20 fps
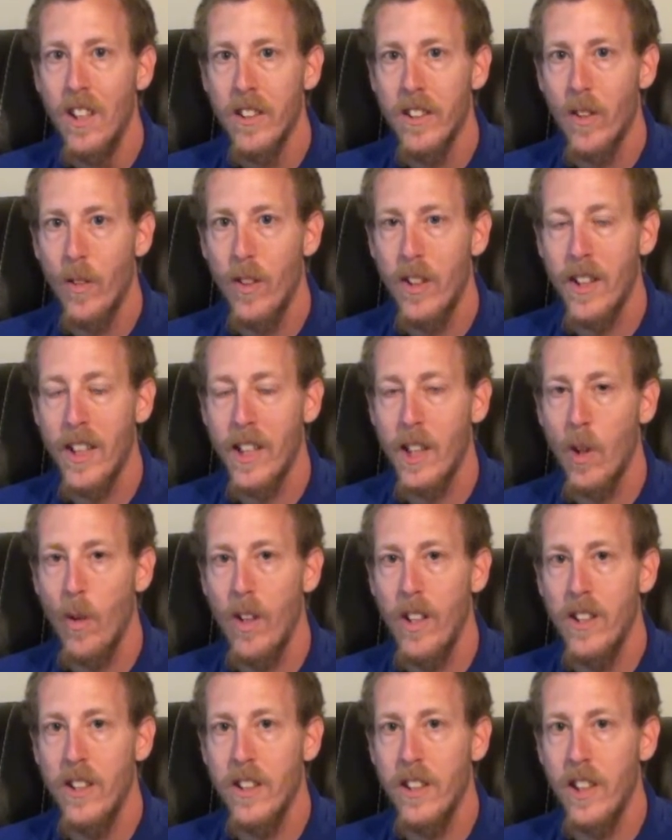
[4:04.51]
so we'll just have to
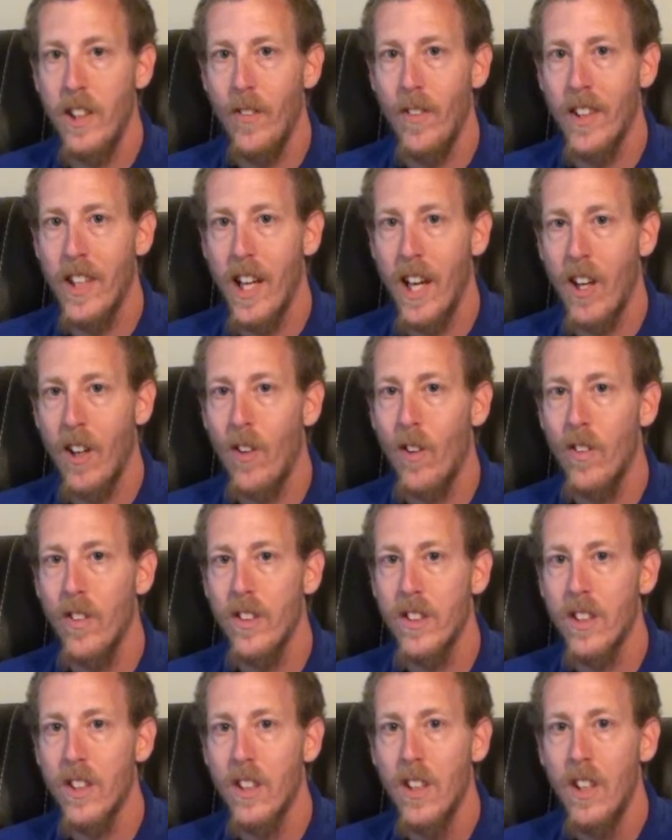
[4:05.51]
wait and see what that
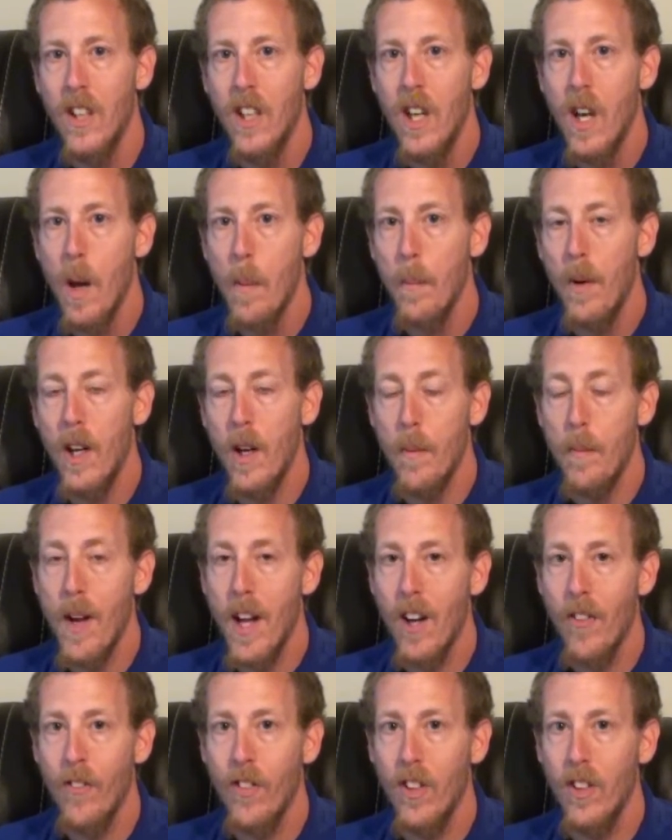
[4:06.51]
holds. But
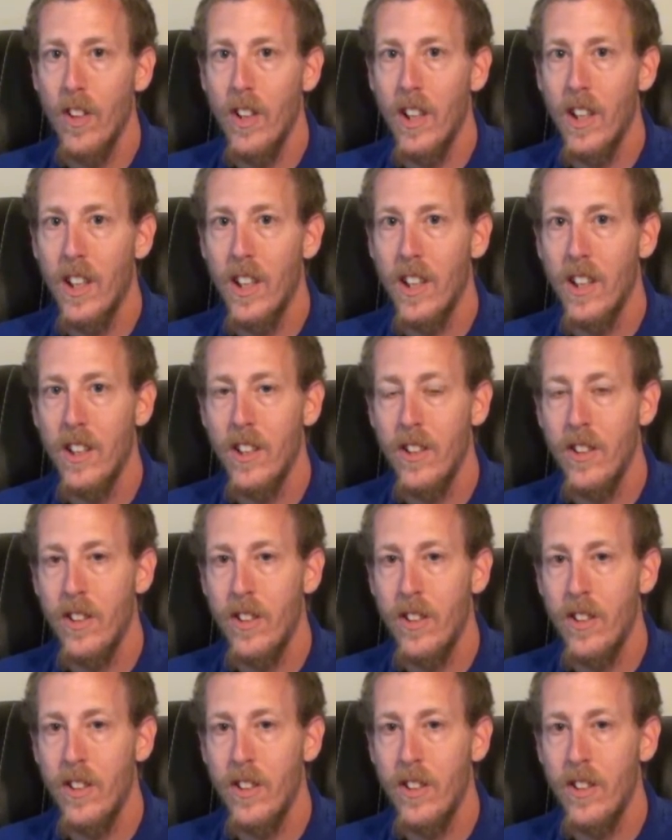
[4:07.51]
Battlefront 2,